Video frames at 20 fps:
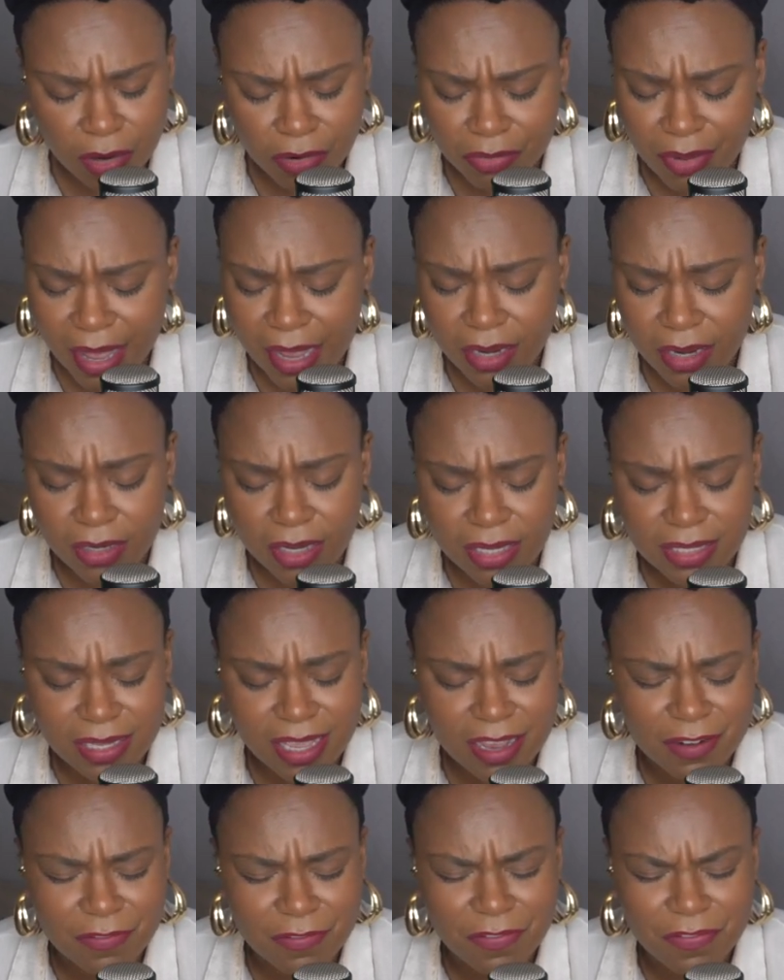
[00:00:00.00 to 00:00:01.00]
correct us,
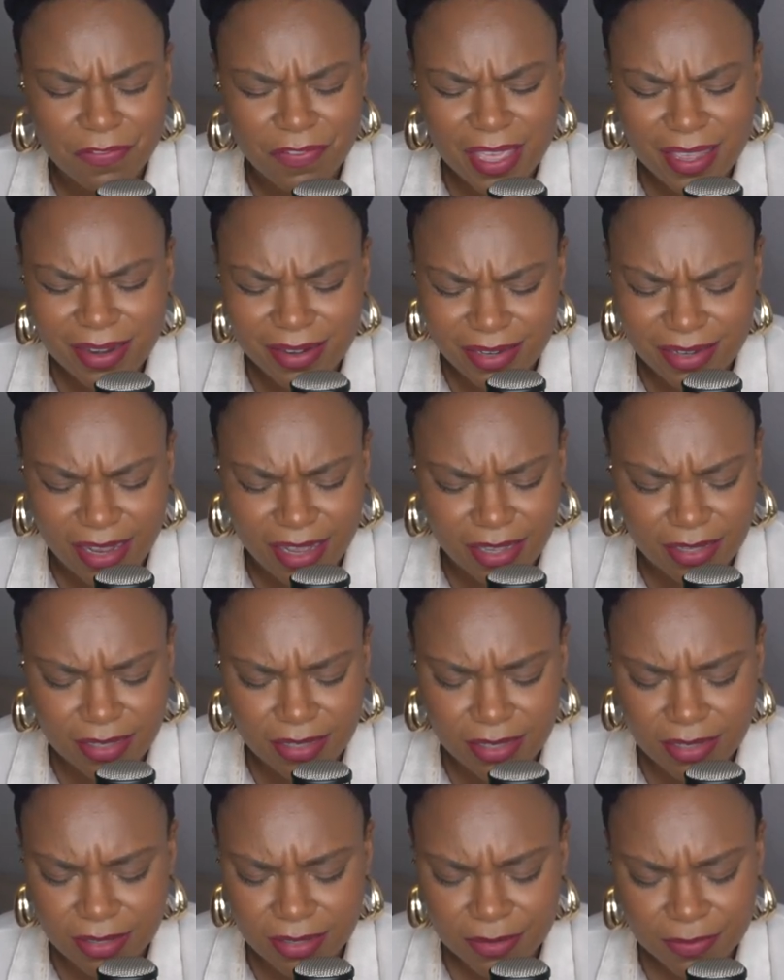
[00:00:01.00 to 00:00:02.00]
convict
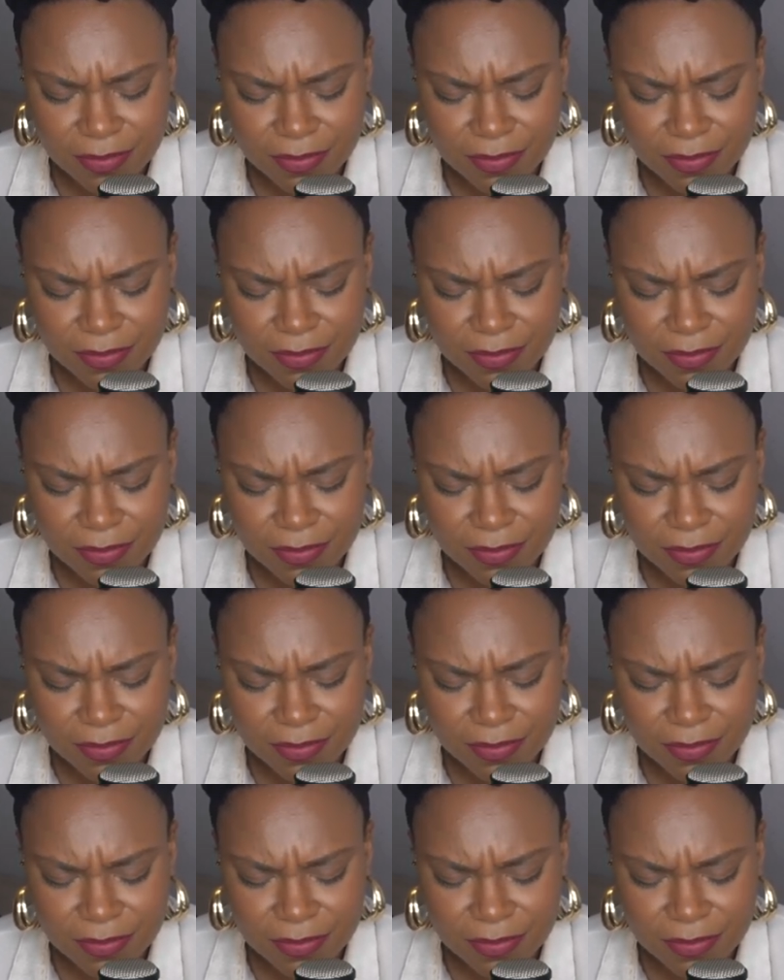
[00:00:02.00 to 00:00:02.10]
us.